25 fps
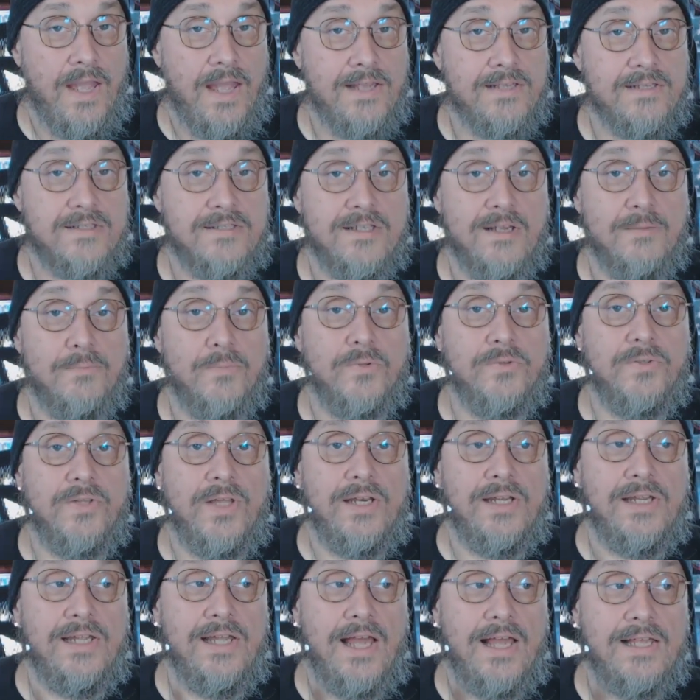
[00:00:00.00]
as someone
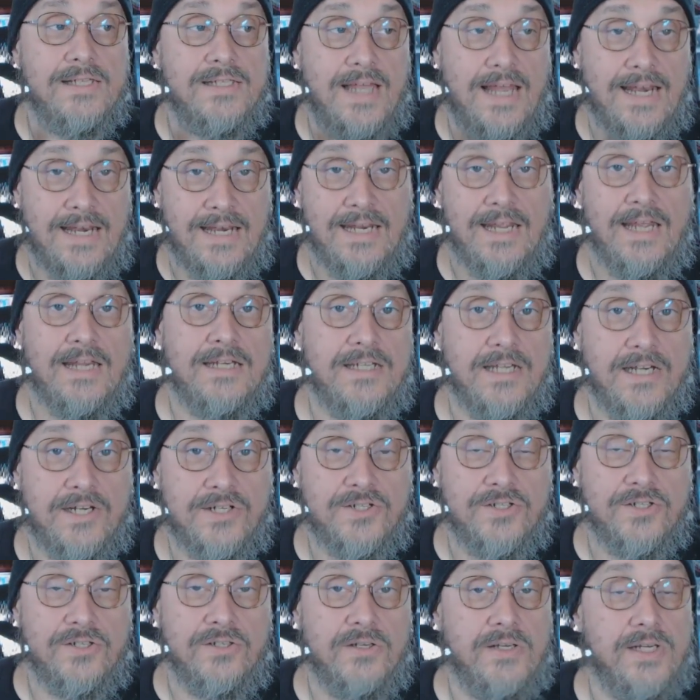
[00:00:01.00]
that has an
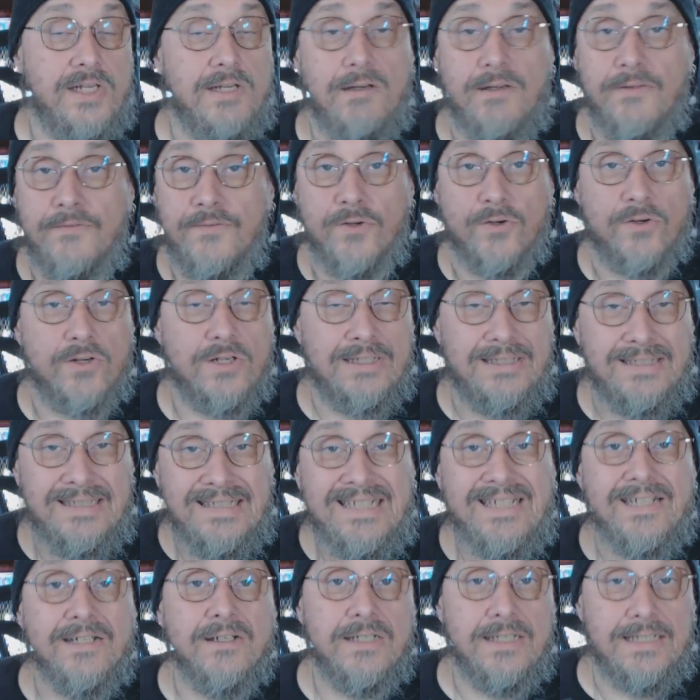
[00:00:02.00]
addiction. And even if you're
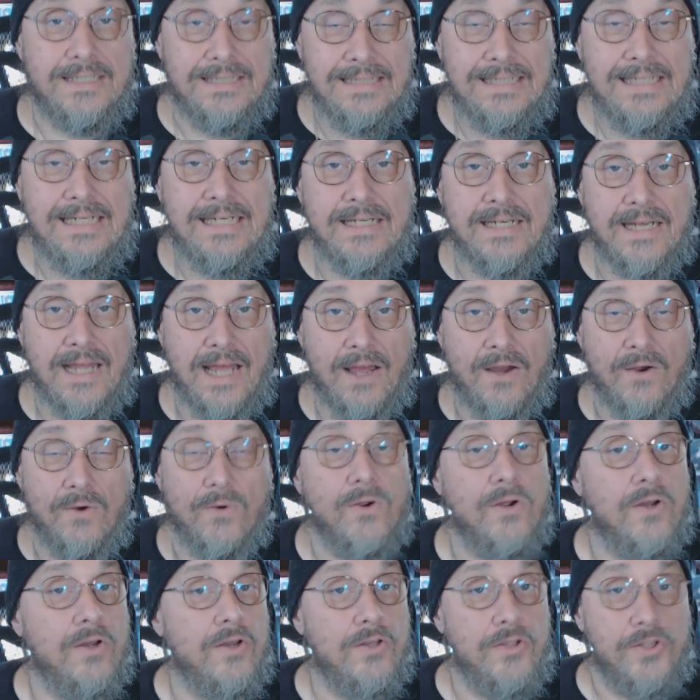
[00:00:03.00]
clear and clean
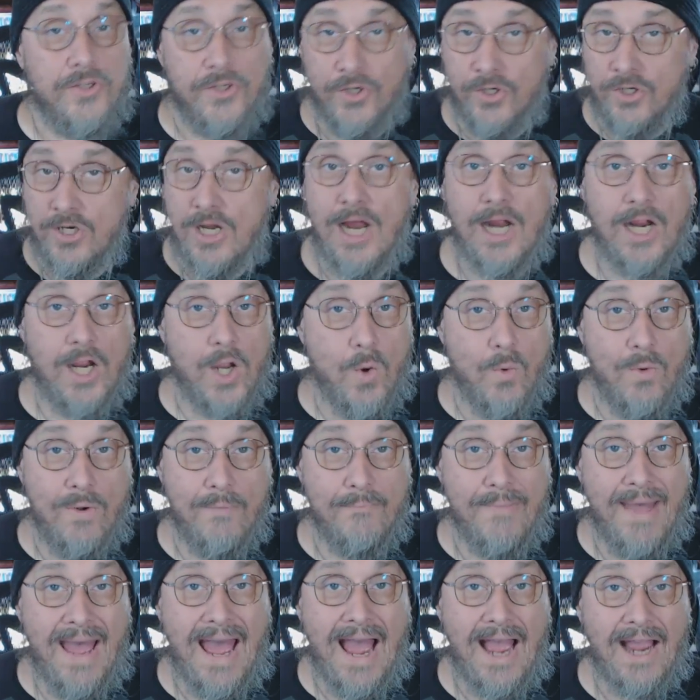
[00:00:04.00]
now, you're not
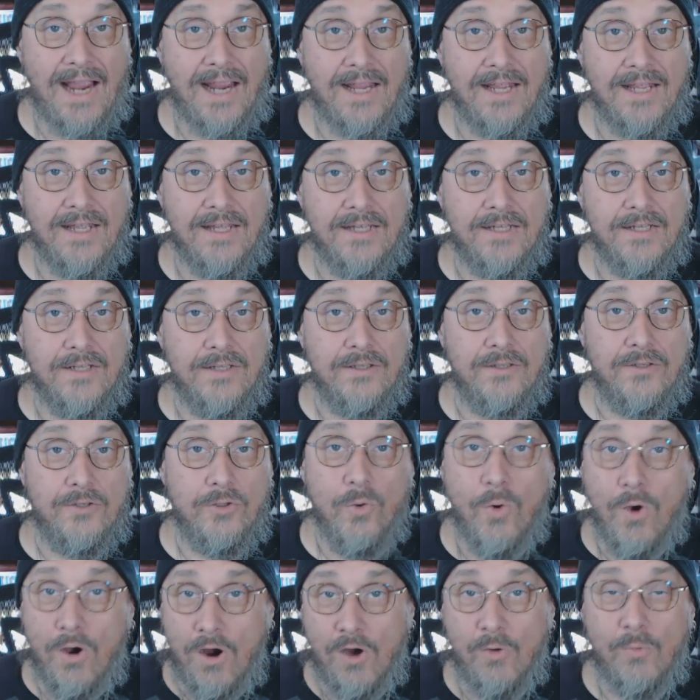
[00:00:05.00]
going back.
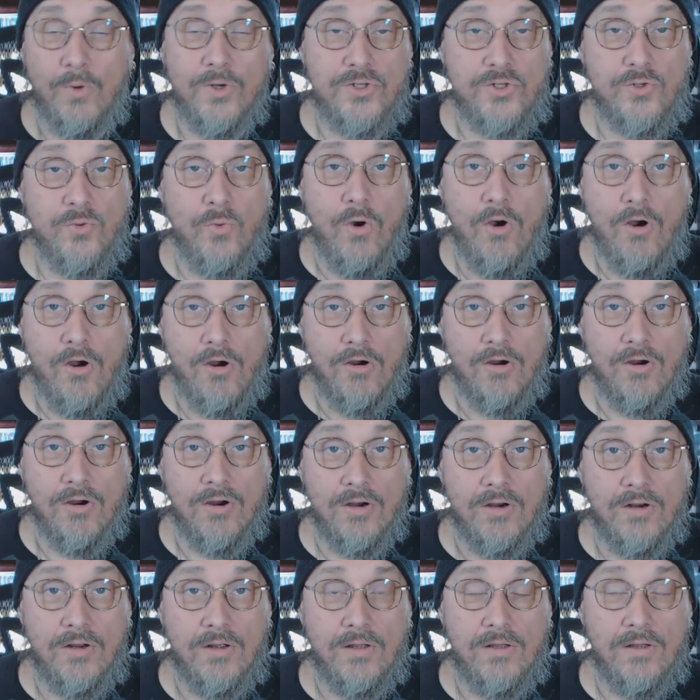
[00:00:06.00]
You are what you are.
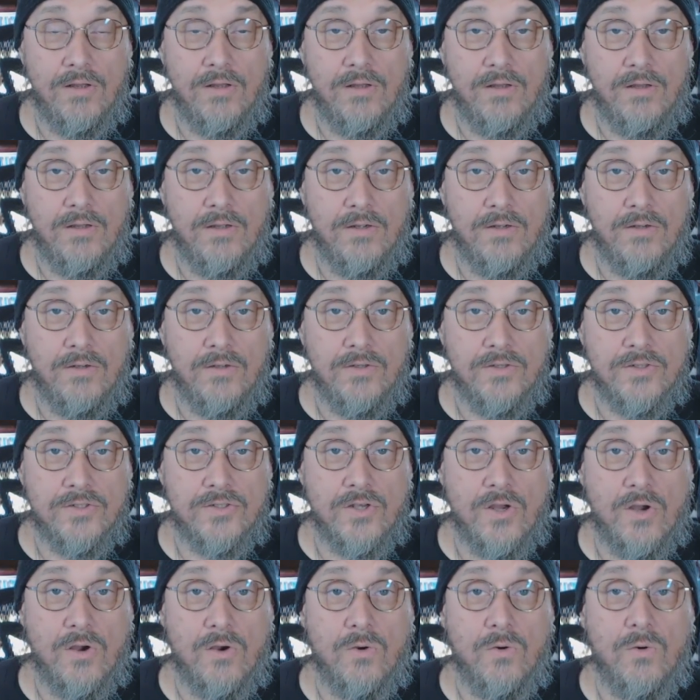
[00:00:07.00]

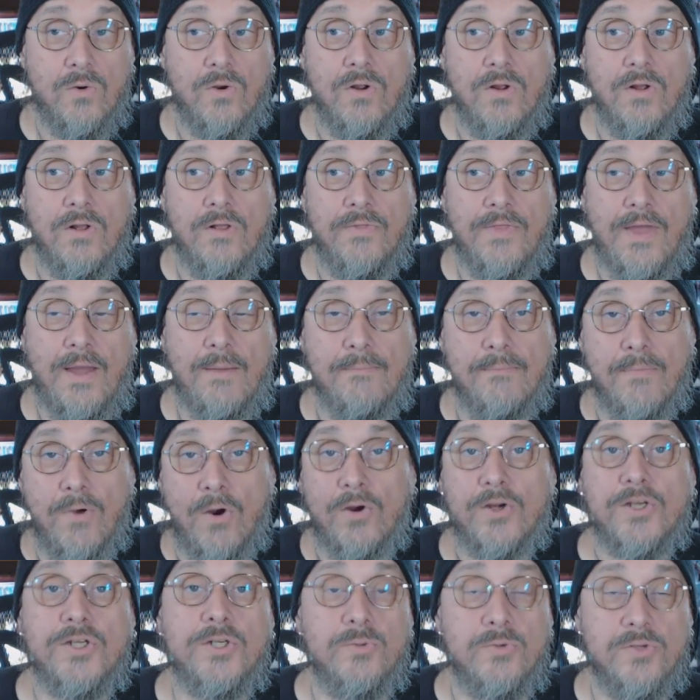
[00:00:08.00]
So that
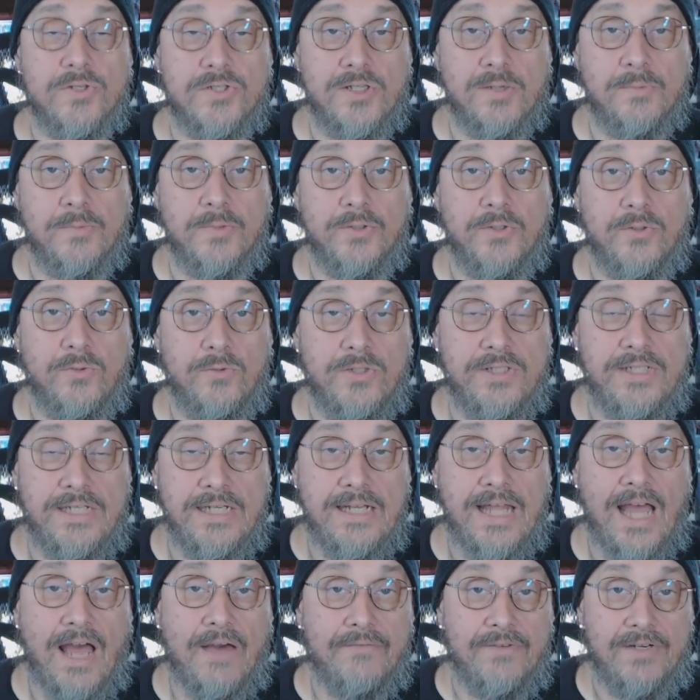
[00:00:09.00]
marks you as someone who
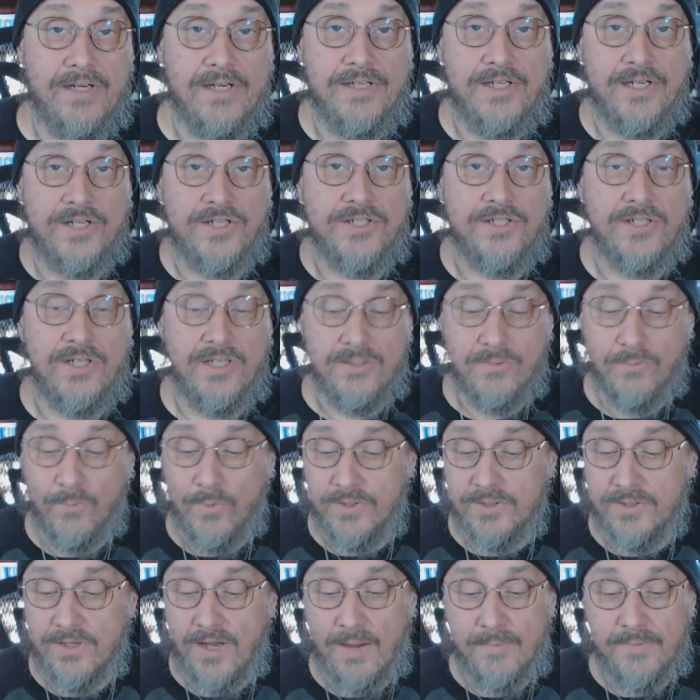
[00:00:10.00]
did have an addiction at
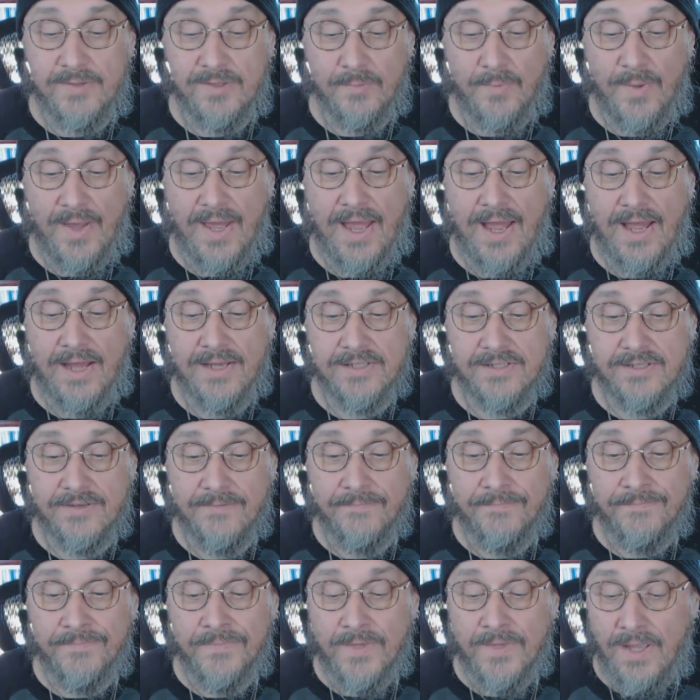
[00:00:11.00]
one time in the past.
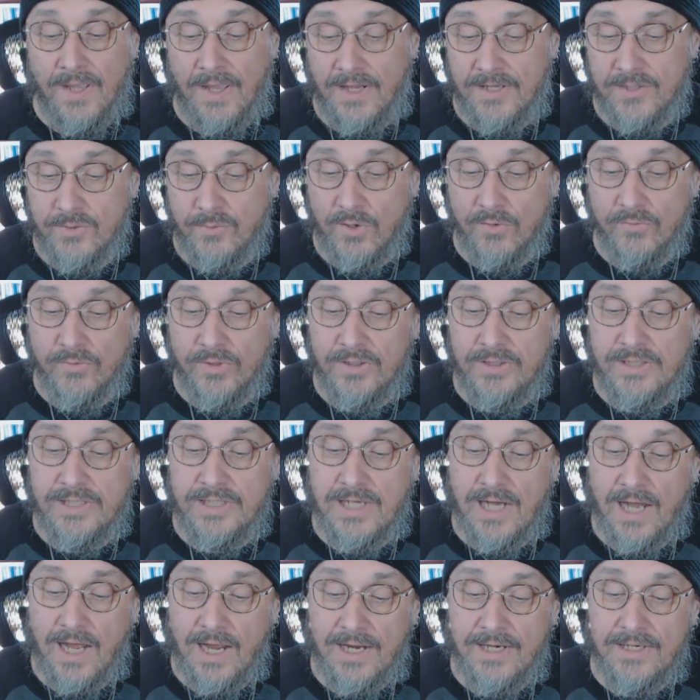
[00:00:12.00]
And so I really
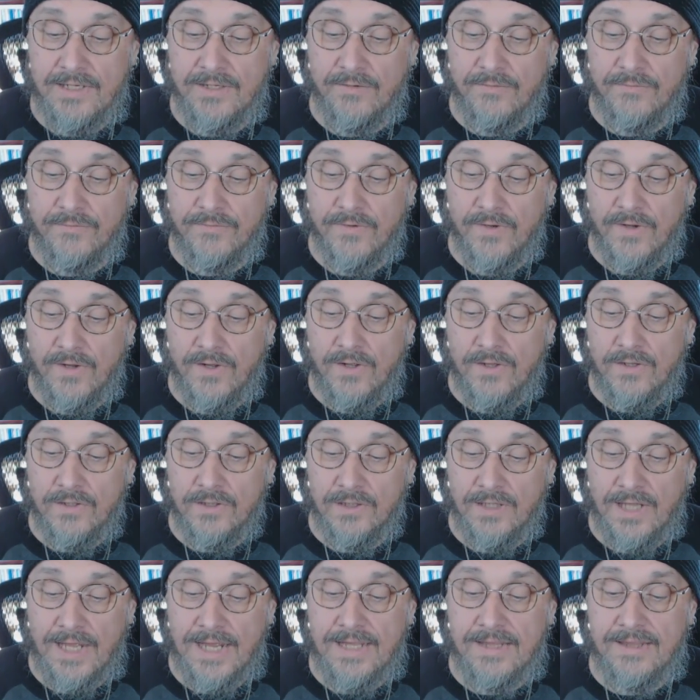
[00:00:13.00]
kind of
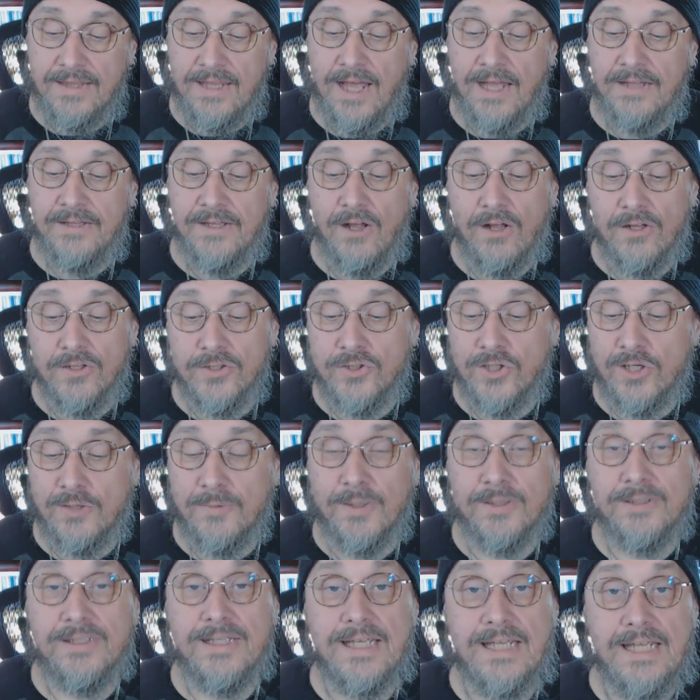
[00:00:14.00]
like that. They also talk
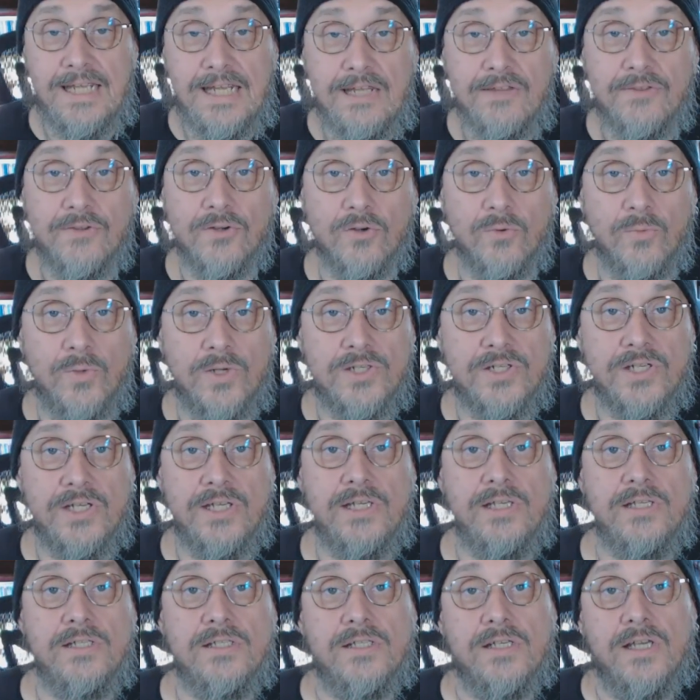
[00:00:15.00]
about the ether, which
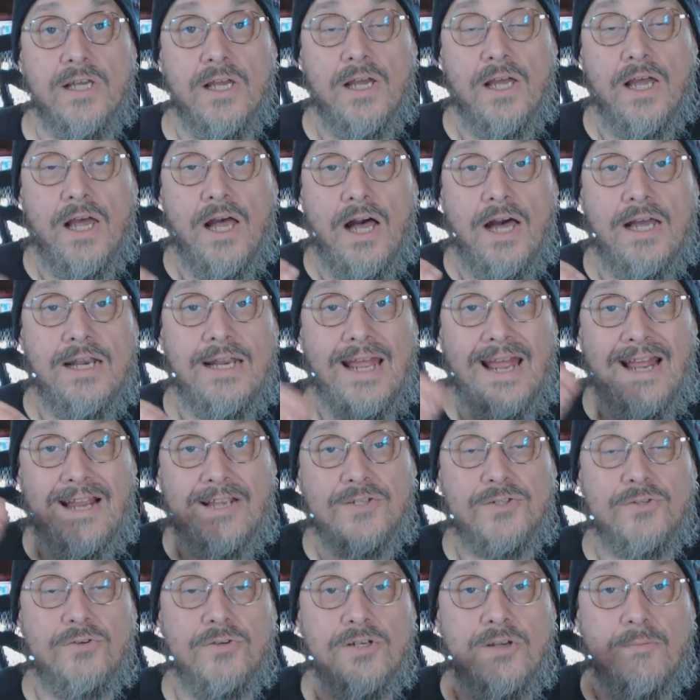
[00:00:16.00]
is an
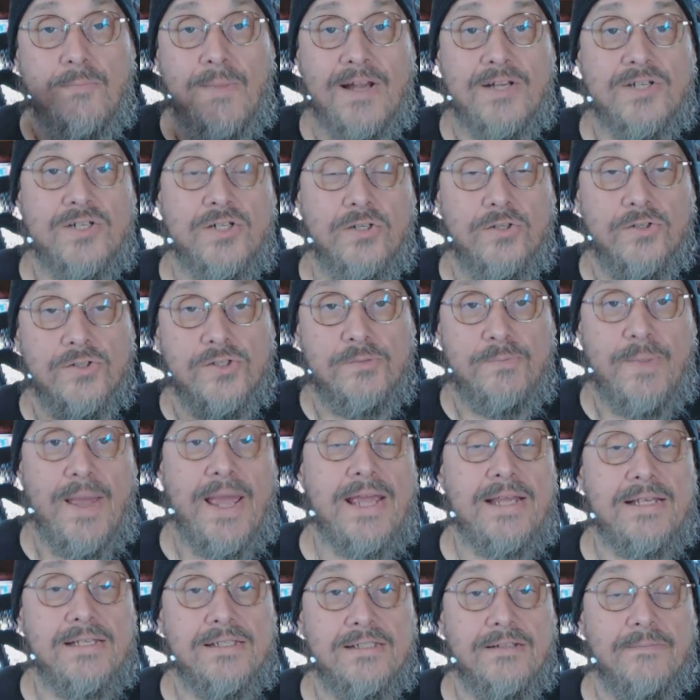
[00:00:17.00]
extra dimensional
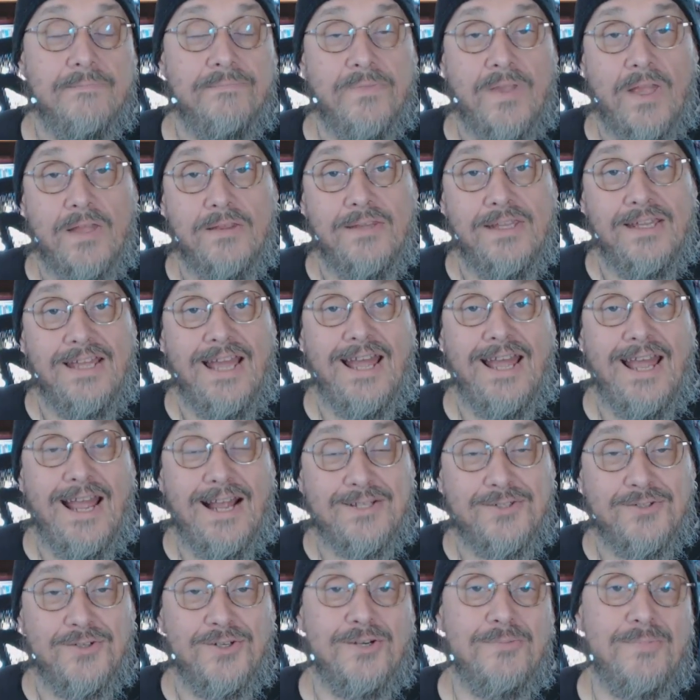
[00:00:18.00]
space, and the
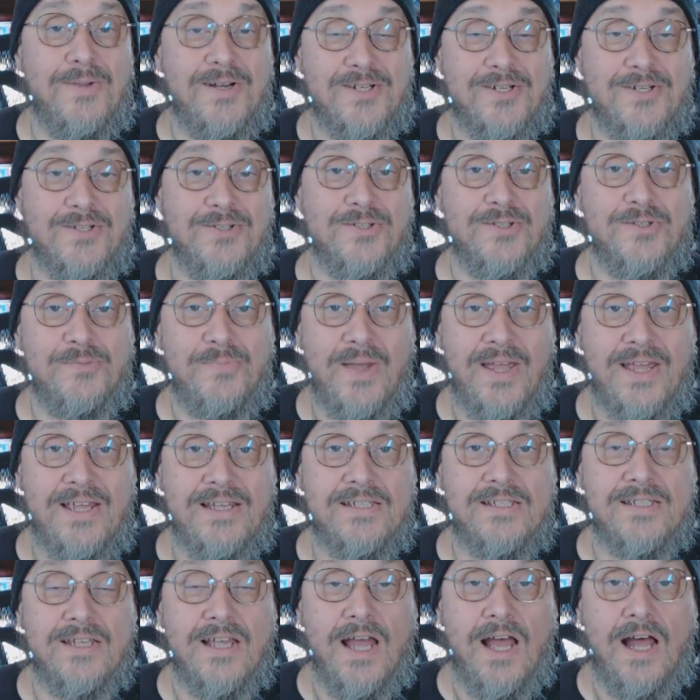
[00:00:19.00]
extra dimensional
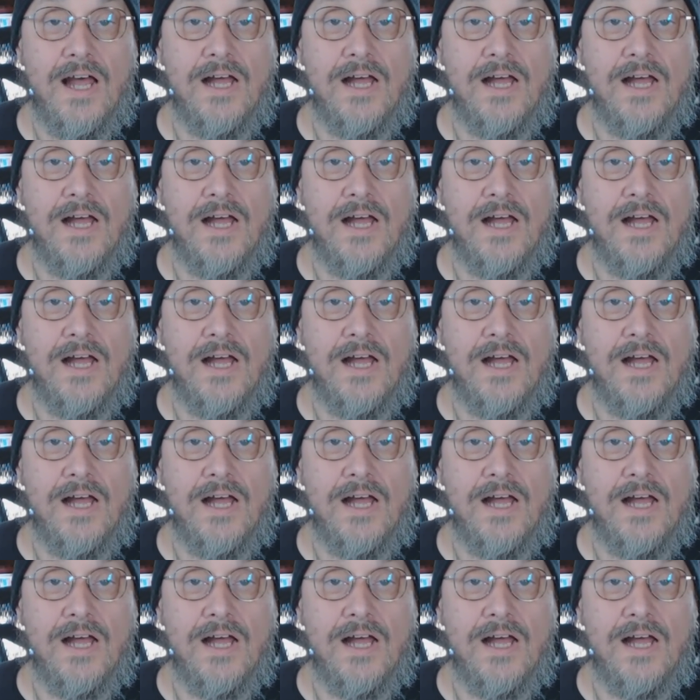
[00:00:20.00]
space